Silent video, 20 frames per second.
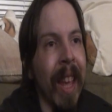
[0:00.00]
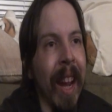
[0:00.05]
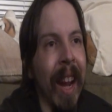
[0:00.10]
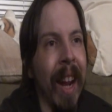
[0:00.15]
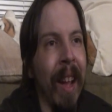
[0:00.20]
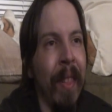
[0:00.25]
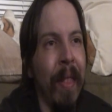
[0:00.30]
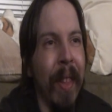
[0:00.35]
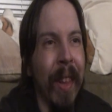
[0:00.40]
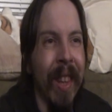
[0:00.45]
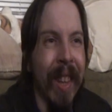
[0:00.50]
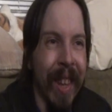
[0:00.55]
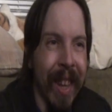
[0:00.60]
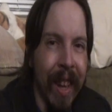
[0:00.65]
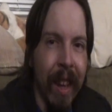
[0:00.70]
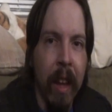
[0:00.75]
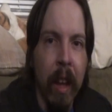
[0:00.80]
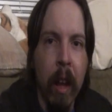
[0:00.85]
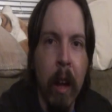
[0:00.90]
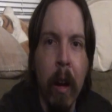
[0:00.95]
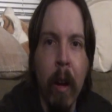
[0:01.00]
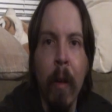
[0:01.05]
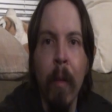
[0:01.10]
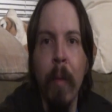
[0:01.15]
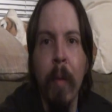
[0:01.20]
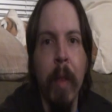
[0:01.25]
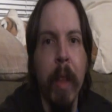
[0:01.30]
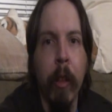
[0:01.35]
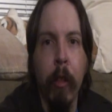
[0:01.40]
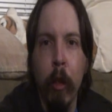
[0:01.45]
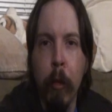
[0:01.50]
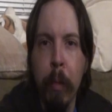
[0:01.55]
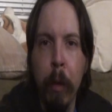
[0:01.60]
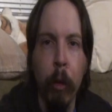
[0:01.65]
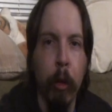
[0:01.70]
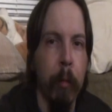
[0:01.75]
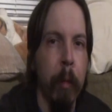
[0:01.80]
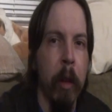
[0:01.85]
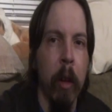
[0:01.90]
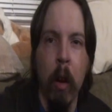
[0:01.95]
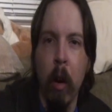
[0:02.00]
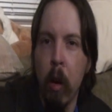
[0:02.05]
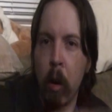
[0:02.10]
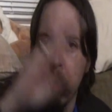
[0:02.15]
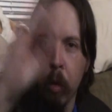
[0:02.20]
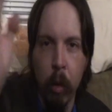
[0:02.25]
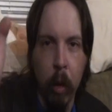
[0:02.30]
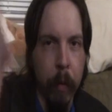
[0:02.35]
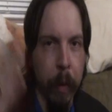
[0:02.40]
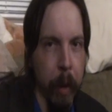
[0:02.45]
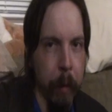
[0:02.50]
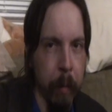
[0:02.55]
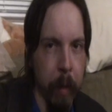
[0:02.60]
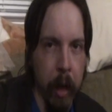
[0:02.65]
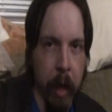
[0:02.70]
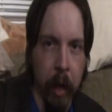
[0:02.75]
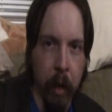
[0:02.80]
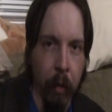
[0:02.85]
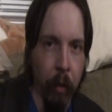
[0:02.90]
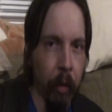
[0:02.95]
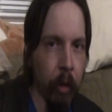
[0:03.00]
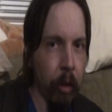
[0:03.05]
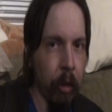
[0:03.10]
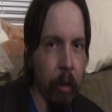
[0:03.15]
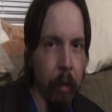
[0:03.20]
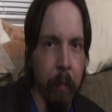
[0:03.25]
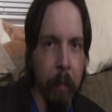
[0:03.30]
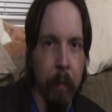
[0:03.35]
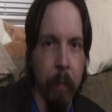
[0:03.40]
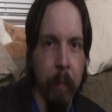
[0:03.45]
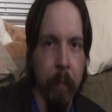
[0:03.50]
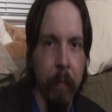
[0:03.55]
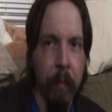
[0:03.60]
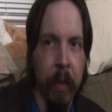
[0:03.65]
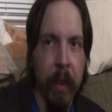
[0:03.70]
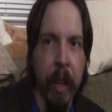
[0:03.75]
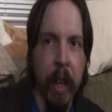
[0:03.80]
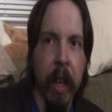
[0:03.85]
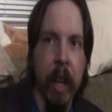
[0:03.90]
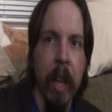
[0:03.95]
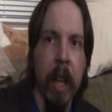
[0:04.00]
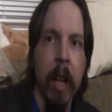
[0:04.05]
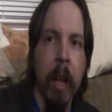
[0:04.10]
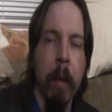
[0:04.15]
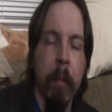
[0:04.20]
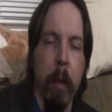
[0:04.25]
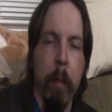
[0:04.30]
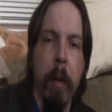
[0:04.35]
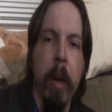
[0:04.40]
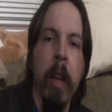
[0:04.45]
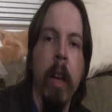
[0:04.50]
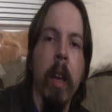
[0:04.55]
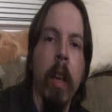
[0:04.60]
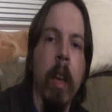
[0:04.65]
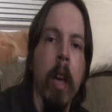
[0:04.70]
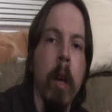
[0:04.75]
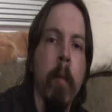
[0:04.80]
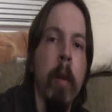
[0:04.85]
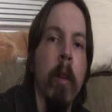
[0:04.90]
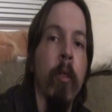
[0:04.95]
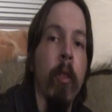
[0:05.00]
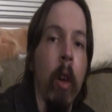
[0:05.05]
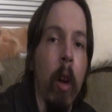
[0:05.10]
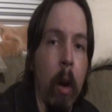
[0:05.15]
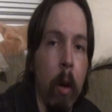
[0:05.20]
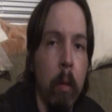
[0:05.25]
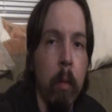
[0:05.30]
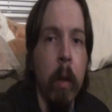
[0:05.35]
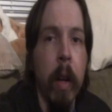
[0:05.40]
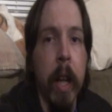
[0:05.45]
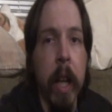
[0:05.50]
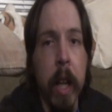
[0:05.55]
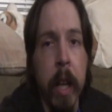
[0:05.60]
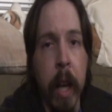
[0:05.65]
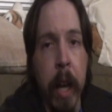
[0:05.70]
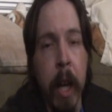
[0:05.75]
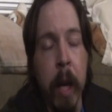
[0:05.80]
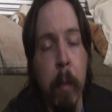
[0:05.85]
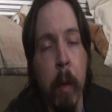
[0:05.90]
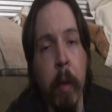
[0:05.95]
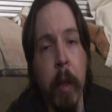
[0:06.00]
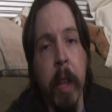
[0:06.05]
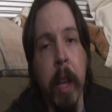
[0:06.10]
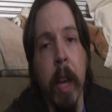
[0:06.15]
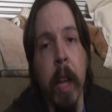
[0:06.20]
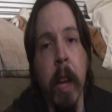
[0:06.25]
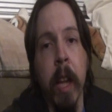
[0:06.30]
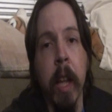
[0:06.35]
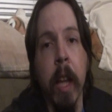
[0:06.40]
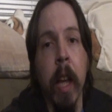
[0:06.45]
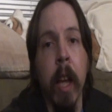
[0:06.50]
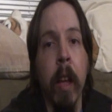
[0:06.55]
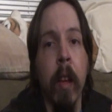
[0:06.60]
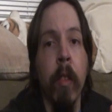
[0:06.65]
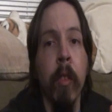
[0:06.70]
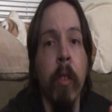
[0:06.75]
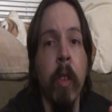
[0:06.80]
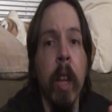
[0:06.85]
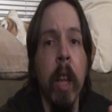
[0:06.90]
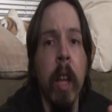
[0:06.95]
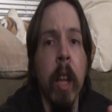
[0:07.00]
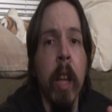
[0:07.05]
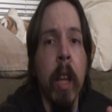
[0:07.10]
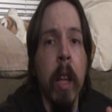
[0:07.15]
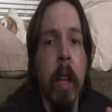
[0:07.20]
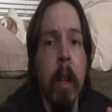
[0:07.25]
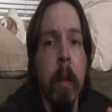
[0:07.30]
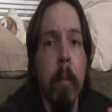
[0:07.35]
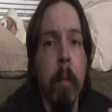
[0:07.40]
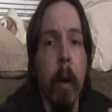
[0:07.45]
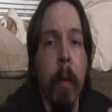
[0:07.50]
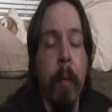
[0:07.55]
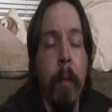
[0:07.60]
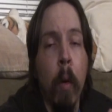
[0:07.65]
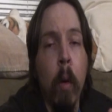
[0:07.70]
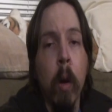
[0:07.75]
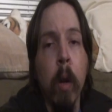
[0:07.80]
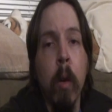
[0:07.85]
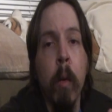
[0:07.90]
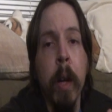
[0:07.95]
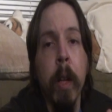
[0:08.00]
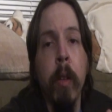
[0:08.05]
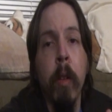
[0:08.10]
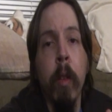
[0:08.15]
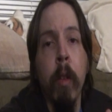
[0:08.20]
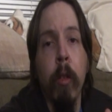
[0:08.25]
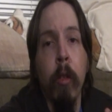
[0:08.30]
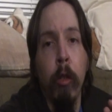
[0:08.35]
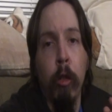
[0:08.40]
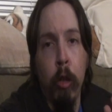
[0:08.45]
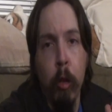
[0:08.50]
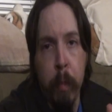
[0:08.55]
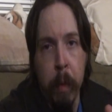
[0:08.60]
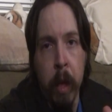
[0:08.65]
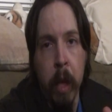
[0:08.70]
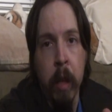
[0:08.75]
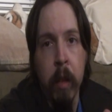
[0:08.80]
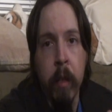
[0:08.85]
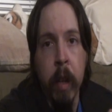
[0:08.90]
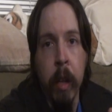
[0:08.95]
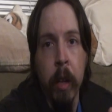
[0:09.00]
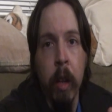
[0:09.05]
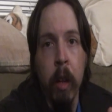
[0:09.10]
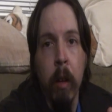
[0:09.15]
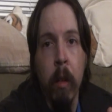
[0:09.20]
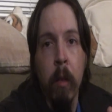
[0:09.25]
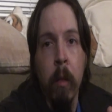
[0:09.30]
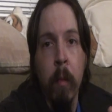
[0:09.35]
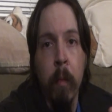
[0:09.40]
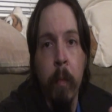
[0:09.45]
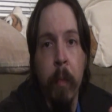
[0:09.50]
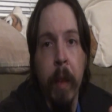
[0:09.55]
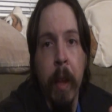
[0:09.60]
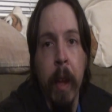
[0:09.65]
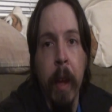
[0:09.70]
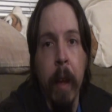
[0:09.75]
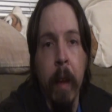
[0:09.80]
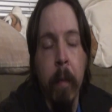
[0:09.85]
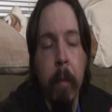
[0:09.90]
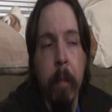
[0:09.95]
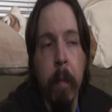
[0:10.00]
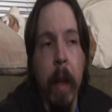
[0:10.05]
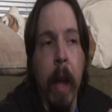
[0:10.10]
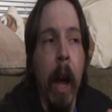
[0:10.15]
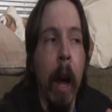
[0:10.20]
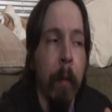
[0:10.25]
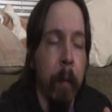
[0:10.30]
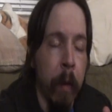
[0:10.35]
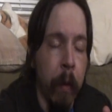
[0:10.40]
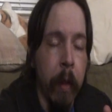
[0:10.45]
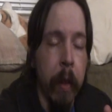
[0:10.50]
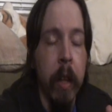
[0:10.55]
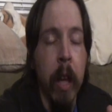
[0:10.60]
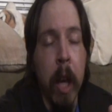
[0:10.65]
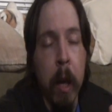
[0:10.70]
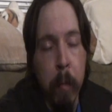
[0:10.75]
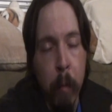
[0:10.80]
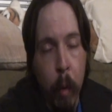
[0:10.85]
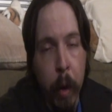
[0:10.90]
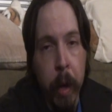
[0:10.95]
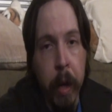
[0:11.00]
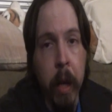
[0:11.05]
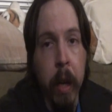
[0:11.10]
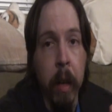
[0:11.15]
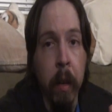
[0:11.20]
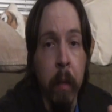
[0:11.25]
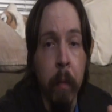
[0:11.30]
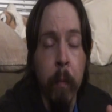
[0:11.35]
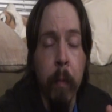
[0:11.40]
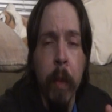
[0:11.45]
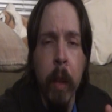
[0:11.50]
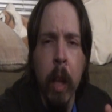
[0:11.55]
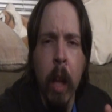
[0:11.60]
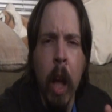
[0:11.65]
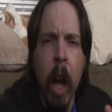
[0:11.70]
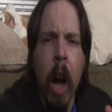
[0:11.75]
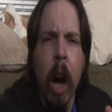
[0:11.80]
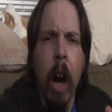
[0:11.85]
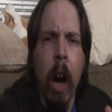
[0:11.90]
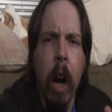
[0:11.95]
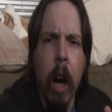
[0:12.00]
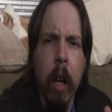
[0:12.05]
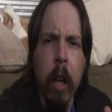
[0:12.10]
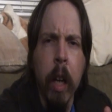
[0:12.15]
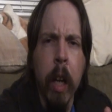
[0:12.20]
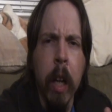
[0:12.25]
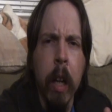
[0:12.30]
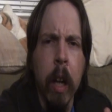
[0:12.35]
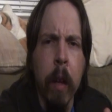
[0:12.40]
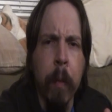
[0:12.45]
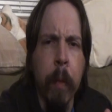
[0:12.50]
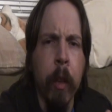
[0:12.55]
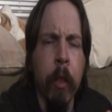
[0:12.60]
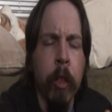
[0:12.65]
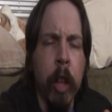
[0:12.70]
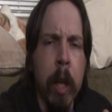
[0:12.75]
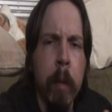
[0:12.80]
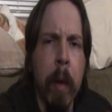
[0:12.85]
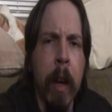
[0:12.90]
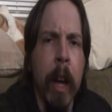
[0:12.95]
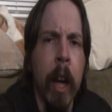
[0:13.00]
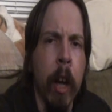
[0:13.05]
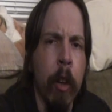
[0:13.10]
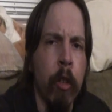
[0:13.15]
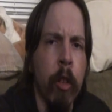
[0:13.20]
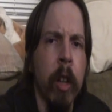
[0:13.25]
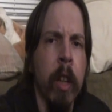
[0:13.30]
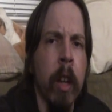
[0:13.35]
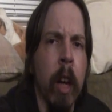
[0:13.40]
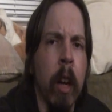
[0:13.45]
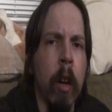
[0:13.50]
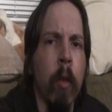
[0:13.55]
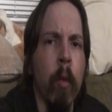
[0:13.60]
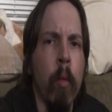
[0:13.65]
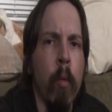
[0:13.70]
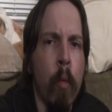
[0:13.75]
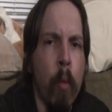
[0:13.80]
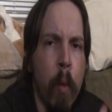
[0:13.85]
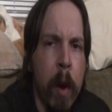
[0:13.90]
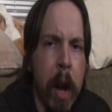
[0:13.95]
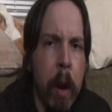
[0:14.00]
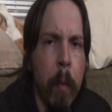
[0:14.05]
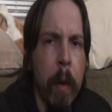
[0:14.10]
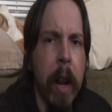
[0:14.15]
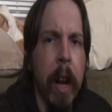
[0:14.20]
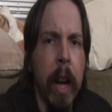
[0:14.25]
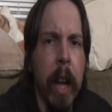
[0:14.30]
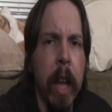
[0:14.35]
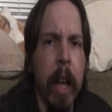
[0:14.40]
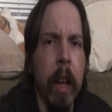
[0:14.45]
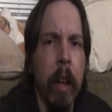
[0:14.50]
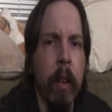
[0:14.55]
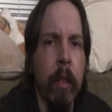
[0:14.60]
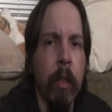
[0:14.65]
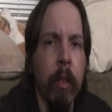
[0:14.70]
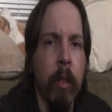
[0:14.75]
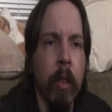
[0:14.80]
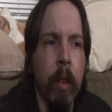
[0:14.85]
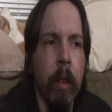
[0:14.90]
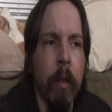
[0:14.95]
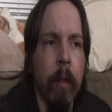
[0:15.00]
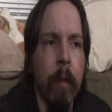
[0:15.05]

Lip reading: and the curve is supposed to be all over the place. But being Kirby's only game on the NES, before going to the Super Nintendo, after the Game Boy again. Oddly enough, this game actually got re-released